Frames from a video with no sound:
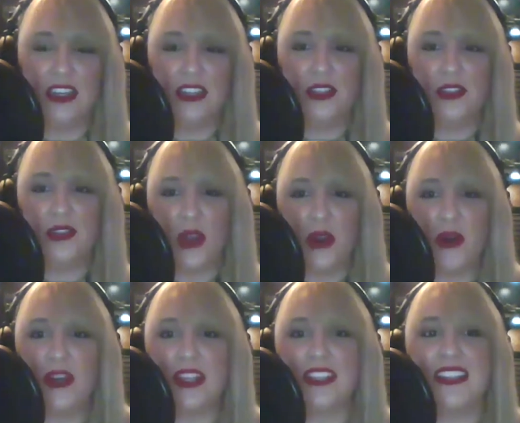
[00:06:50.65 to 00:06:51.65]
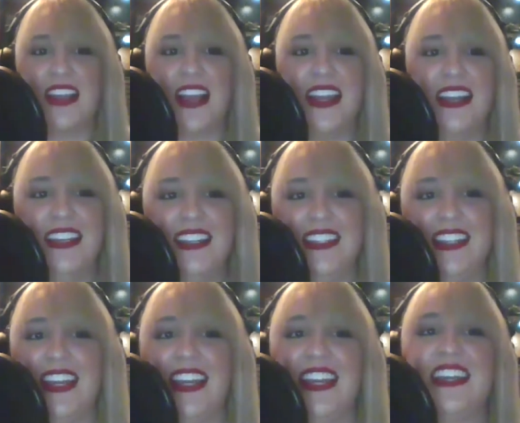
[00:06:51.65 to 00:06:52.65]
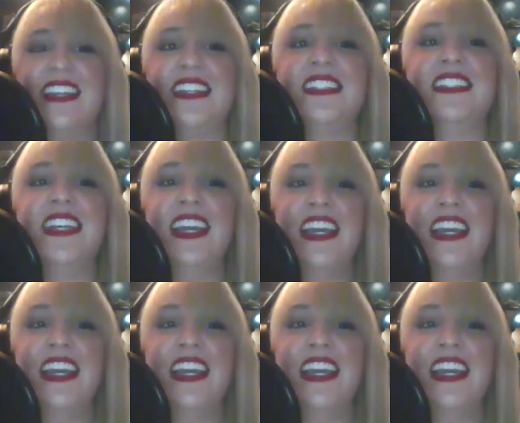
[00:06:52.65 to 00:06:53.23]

so exciting, and